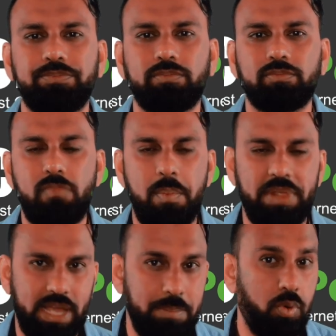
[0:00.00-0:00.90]
Remember, the
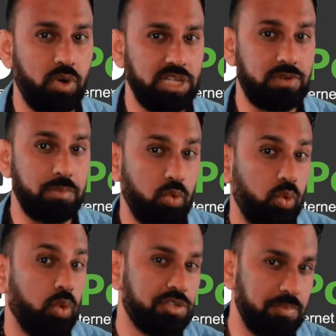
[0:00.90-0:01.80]
import is from Google
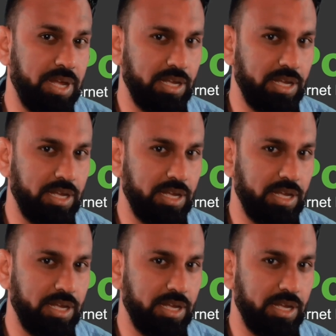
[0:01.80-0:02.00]
to Bing.